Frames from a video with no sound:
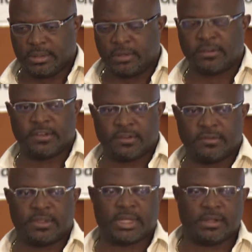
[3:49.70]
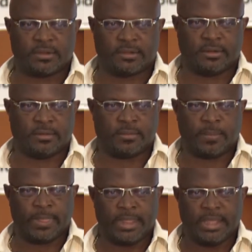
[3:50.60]
Constituency Council
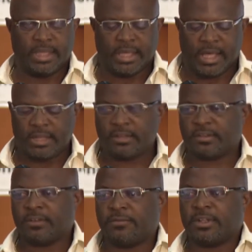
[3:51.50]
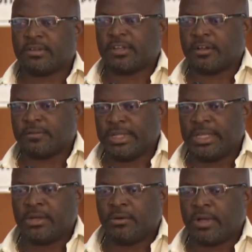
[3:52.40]
and the St. Philip South
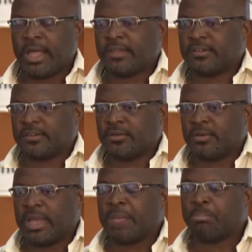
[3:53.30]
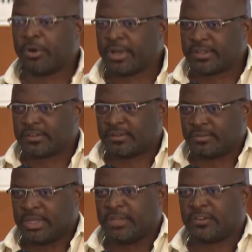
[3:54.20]
DEO has to
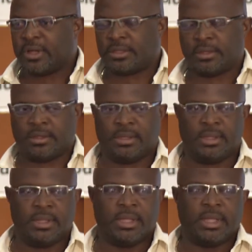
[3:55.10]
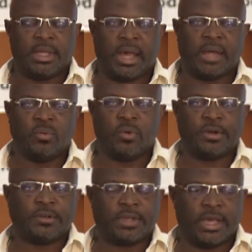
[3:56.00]
embrace each other and
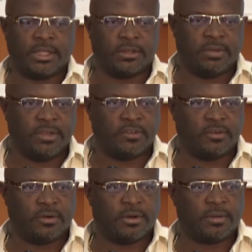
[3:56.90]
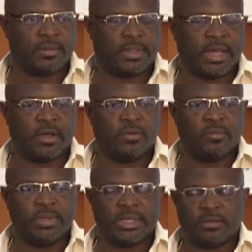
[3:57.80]
work together to ensure that
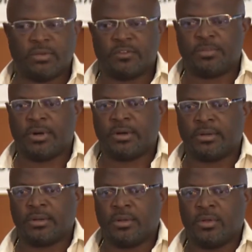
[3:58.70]
we can respond